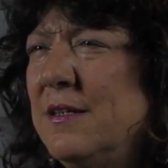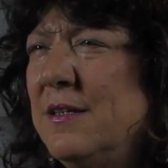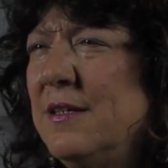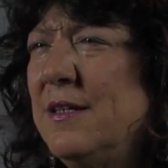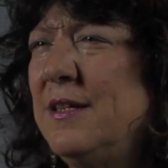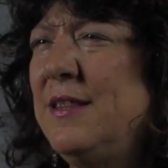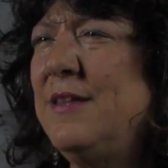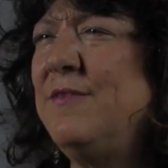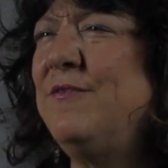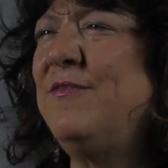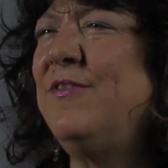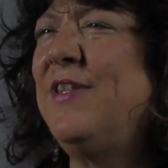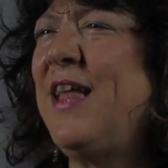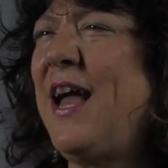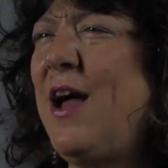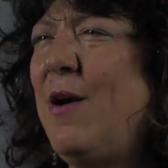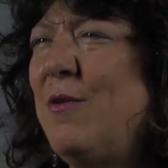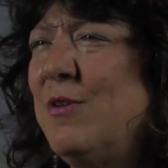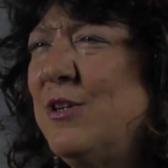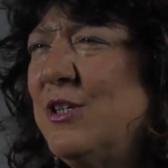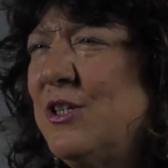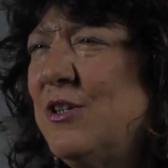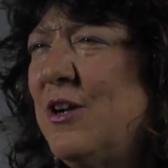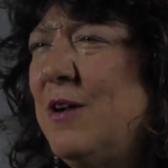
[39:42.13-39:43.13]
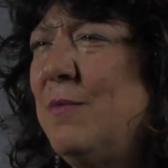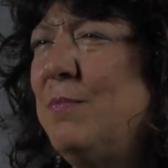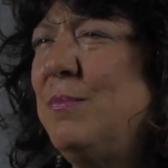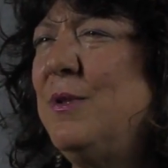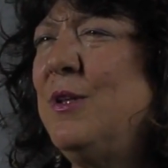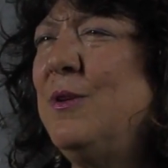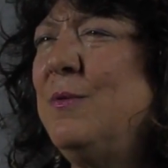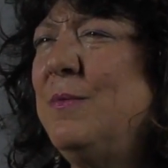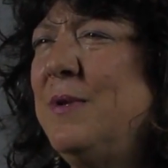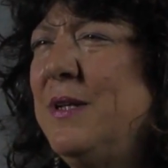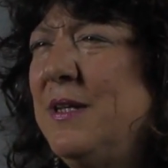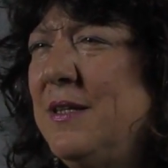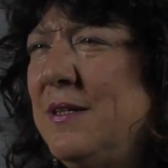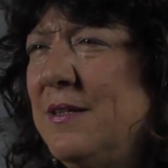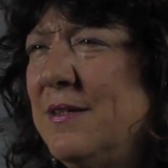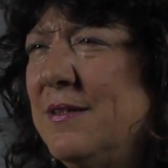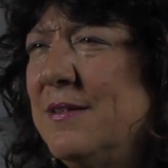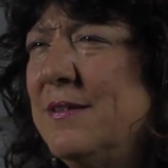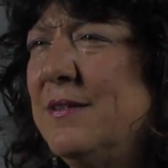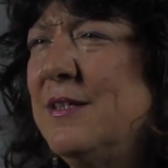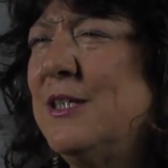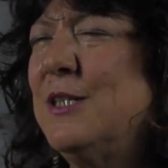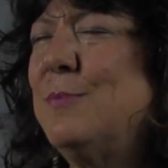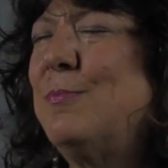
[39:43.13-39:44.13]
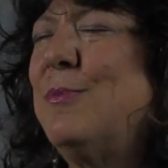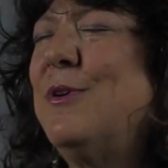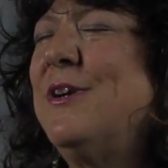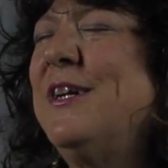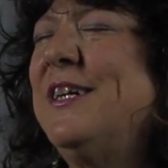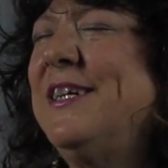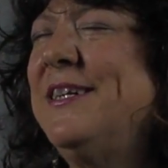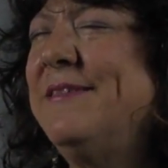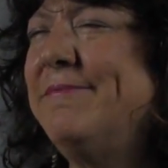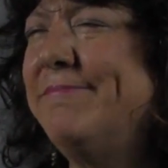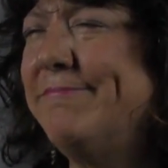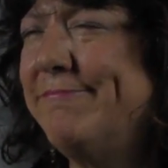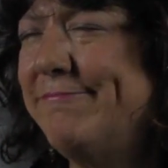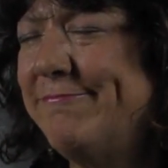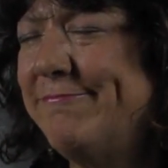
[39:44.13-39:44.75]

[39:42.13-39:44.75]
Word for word: Yeah. And then flowers start blooming. Spring.